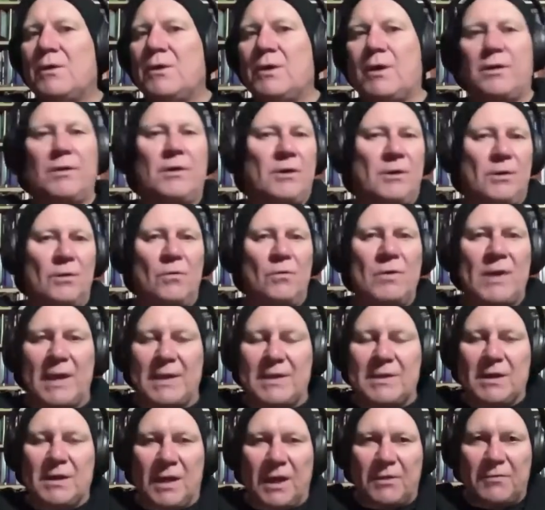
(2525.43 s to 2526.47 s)
You can all
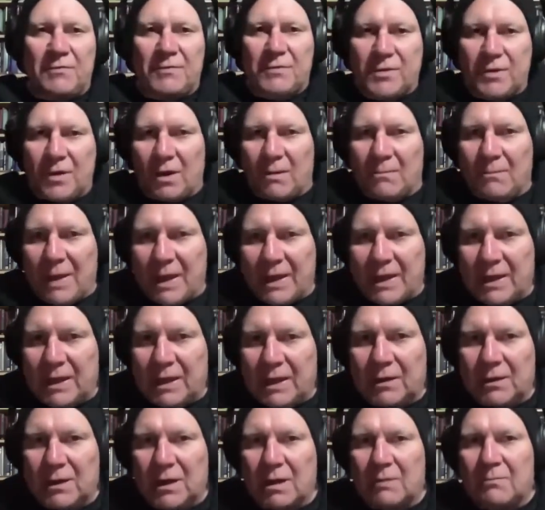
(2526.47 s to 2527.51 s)
get together and start
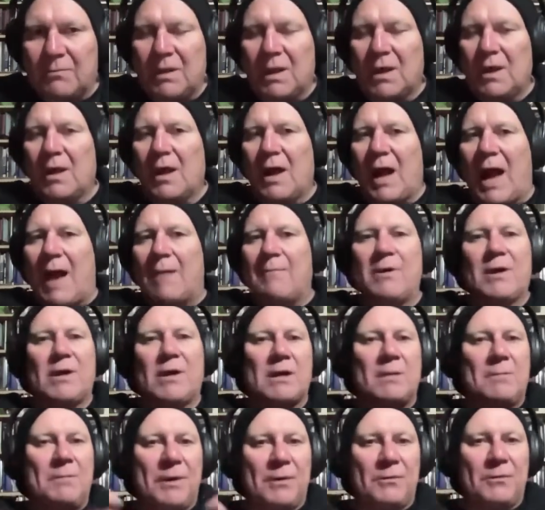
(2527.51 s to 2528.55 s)
making them. And we're
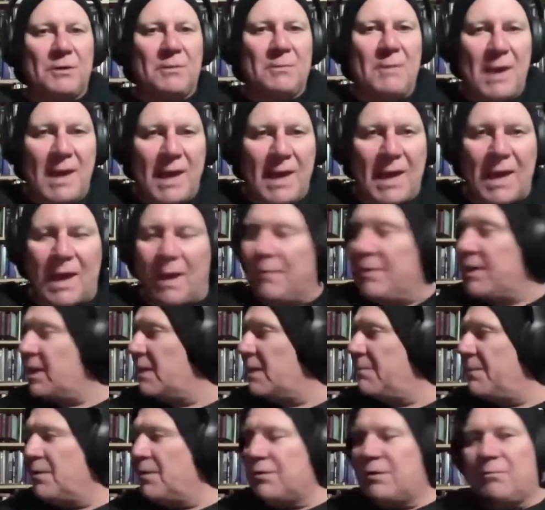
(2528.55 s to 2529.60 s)
going to build them here. We're
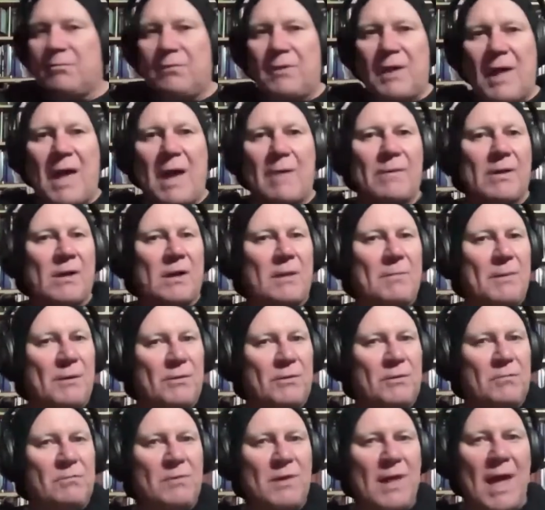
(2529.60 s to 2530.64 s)
going to build them there. We're going to
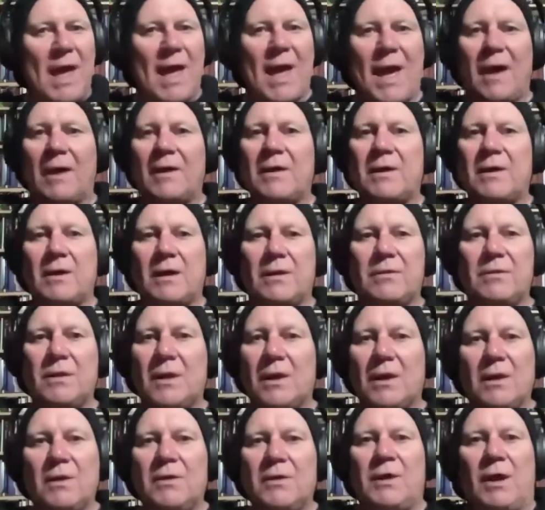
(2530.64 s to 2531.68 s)
build them there.
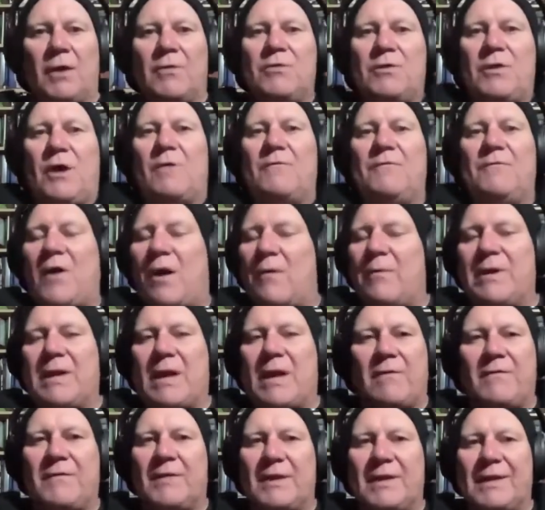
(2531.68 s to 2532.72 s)
And so far we
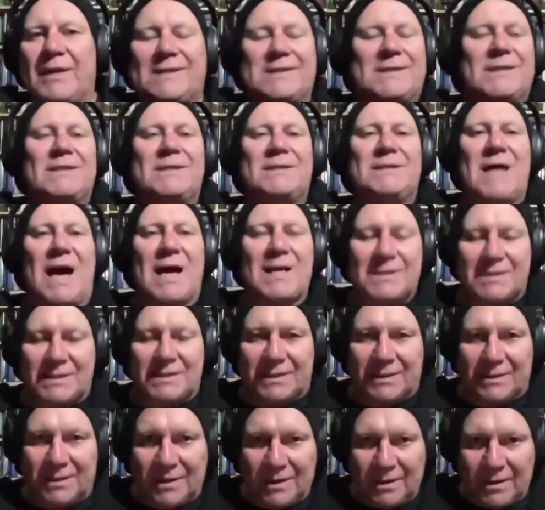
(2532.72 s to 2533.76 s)
know of at least a
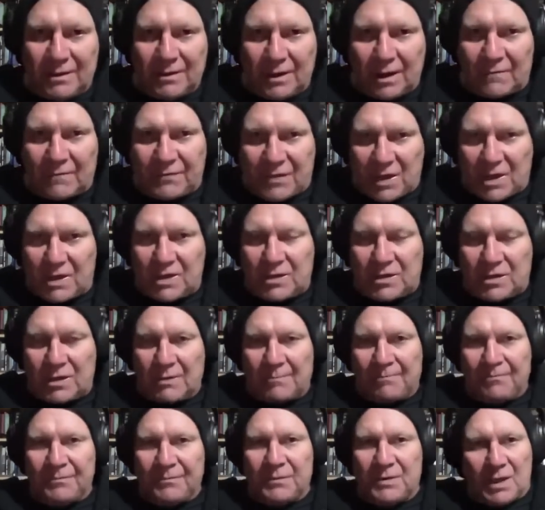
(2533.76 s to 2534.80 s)
dozen of these
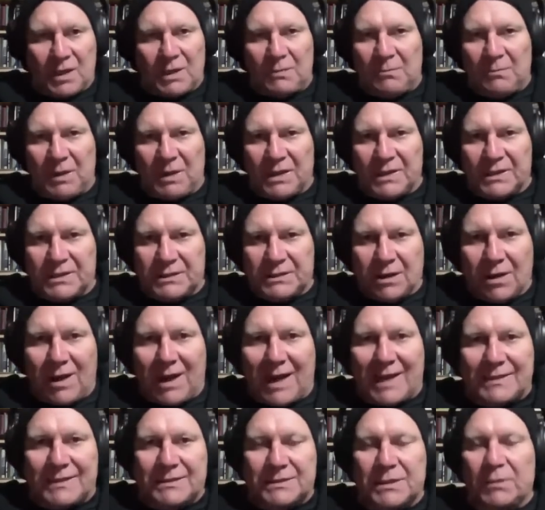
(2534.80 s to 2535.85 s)
T-pillar
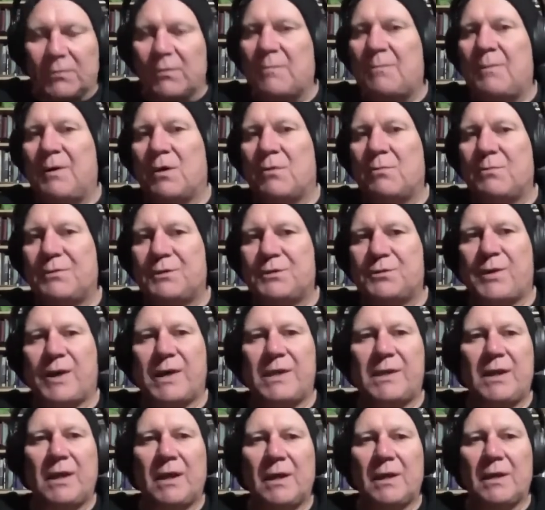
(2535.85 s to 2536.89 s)
sites that were built
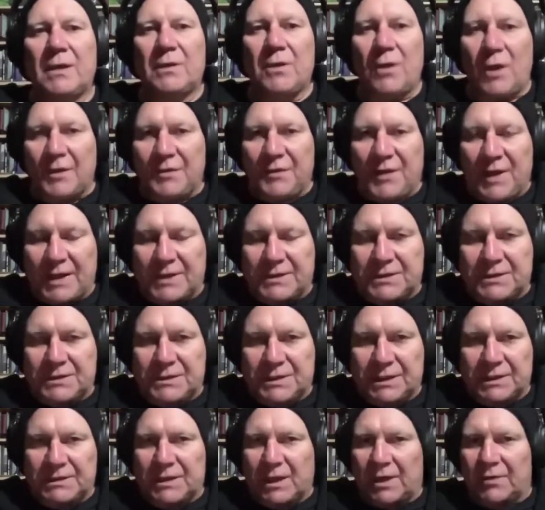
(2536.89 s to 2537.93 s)
between
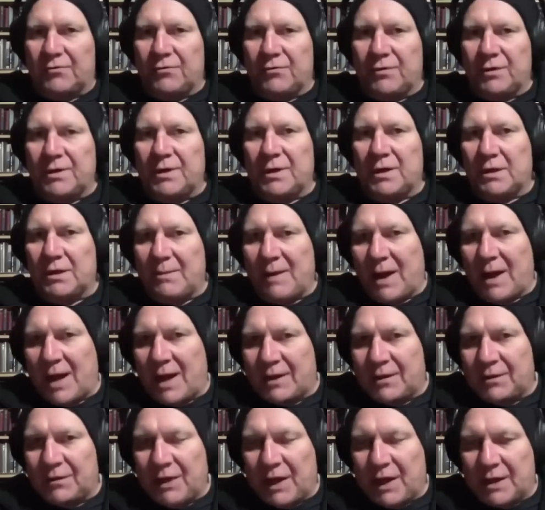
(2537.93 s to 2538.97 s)
9,600 and about
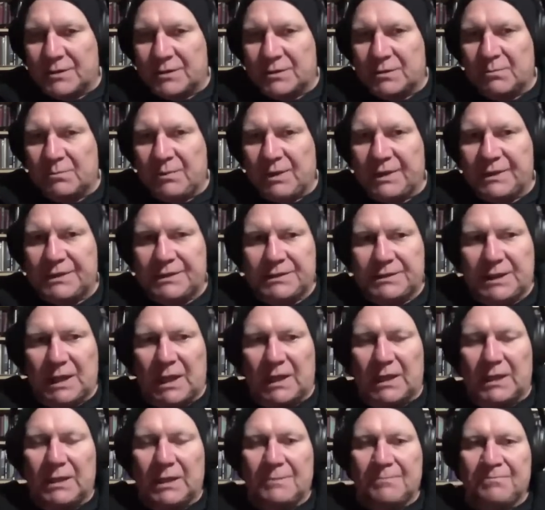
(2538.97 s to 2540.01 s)
8,000
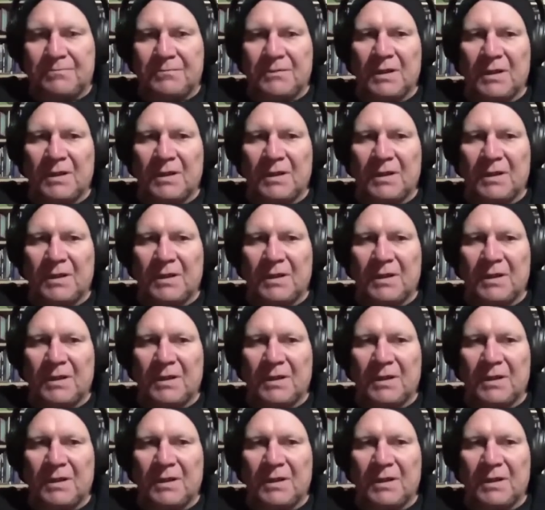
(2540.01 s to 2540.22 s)
BC.